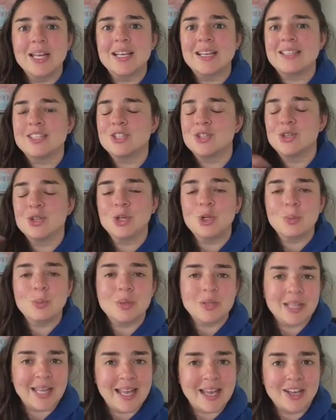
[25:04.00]
list or your
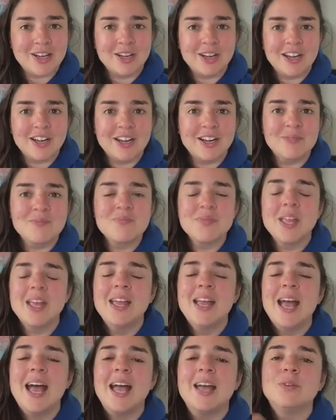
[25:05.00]
planner
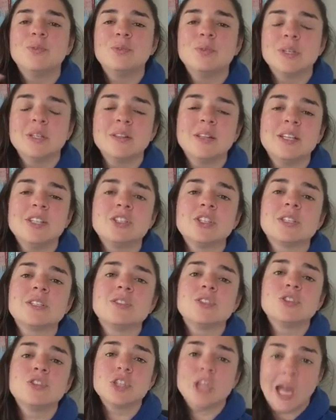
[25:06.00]
and really
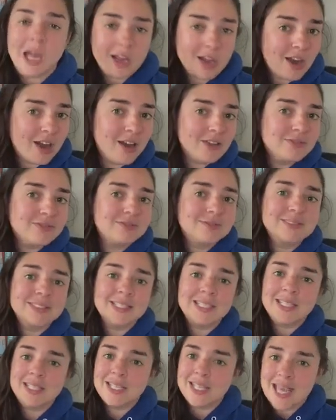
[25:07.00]
just check off,
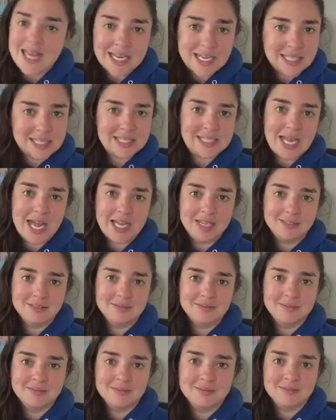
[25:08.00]
get it done.
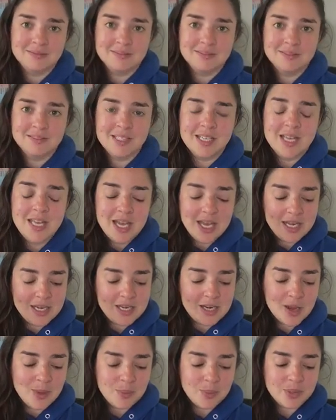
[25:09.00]

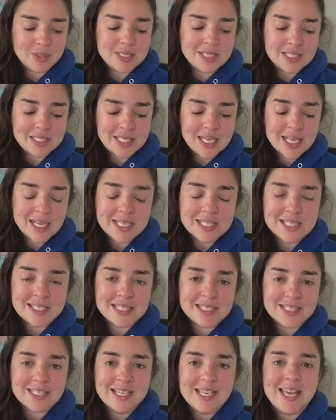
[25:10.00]
Number
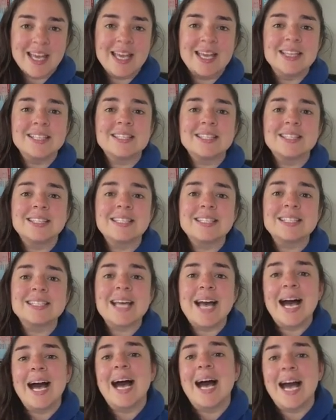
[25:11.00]
6 is the
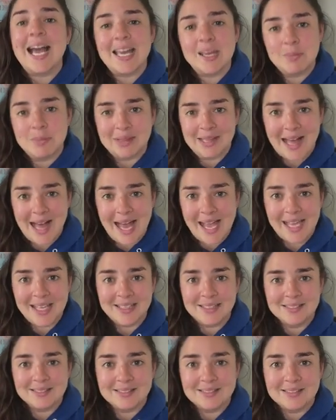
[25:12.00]

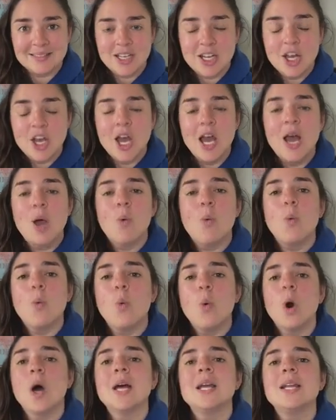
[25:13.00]
timeline.
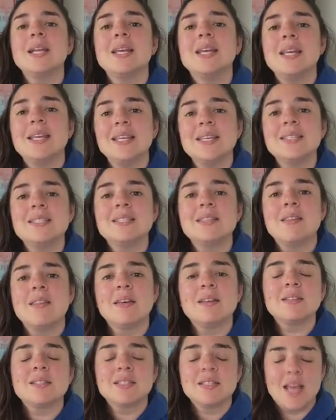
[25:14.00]
What is
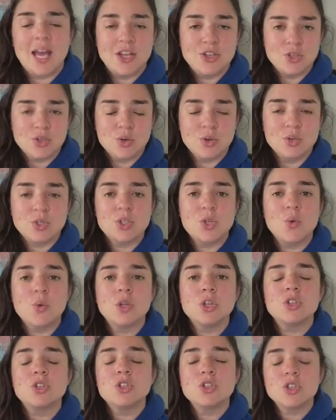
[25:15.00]
the schedule to
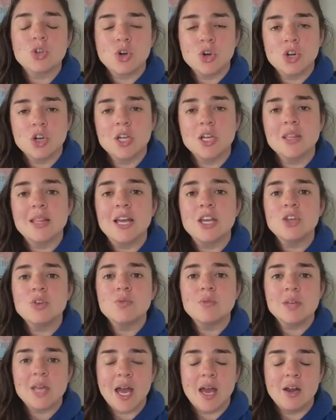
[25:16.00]
ensuring that
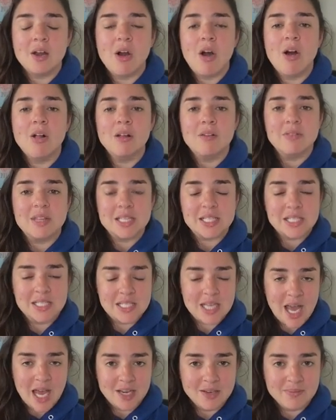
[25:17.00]
you get all of this
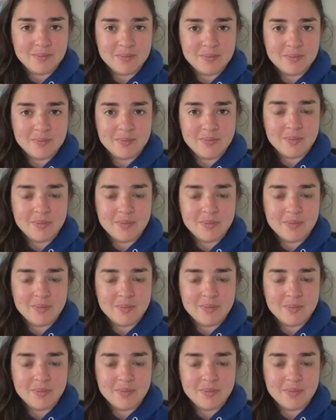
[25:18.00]
done?